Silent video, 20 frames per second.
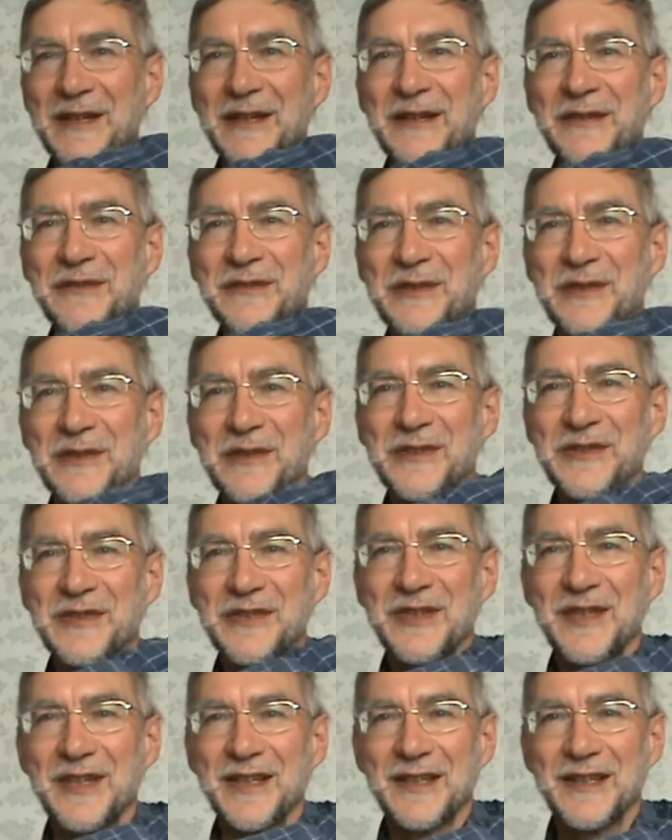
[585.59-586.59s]
Of
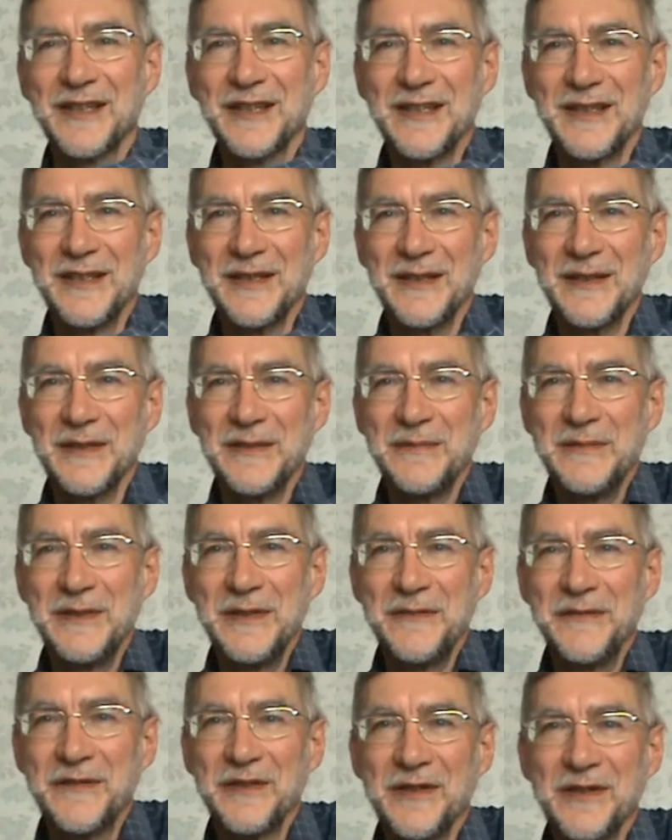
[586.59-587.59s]
course,
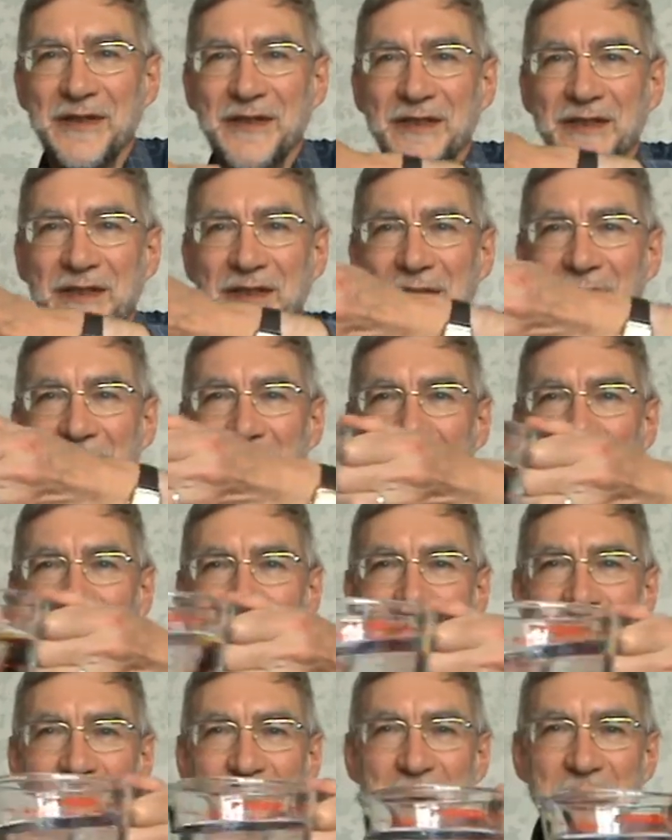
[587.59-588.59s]
we've got
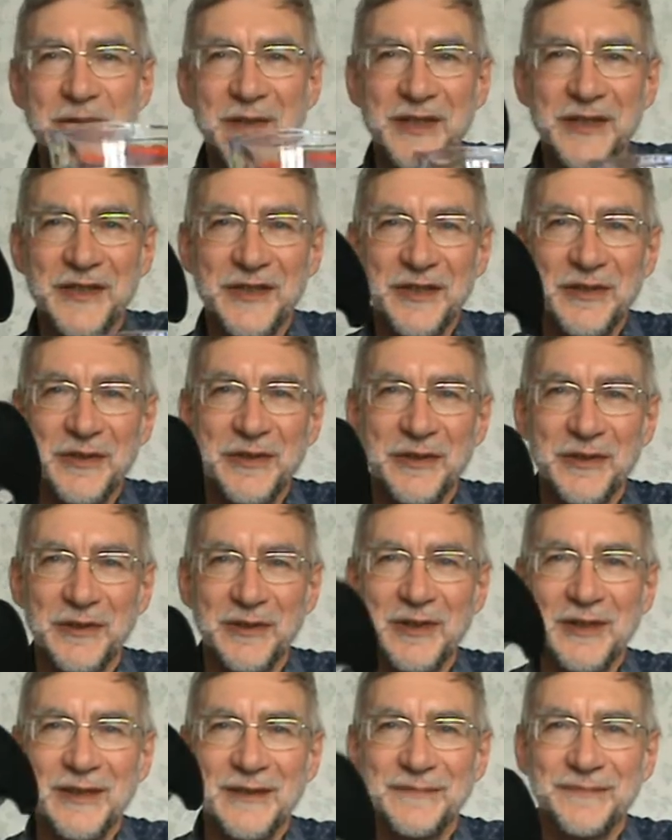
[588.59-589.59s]
water as
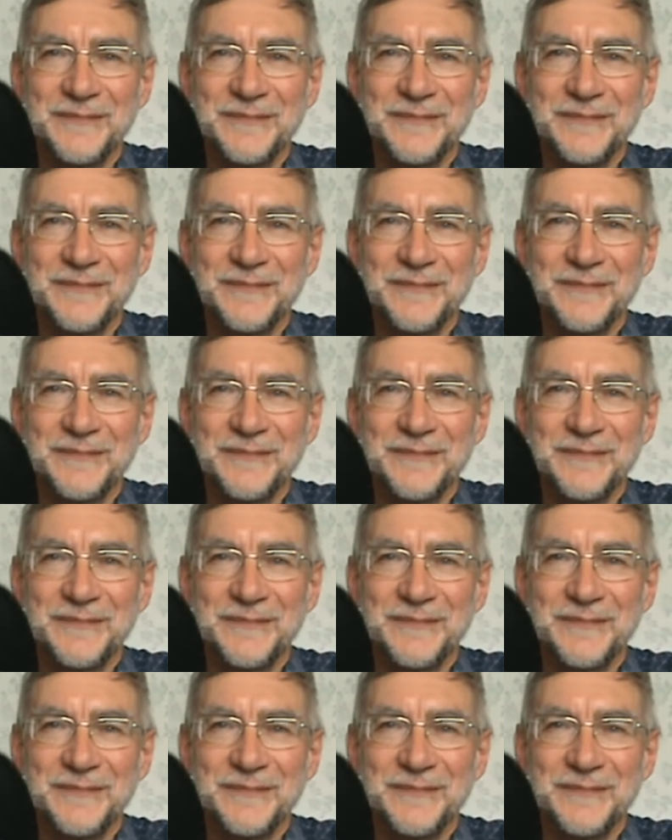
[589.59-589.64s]
usual,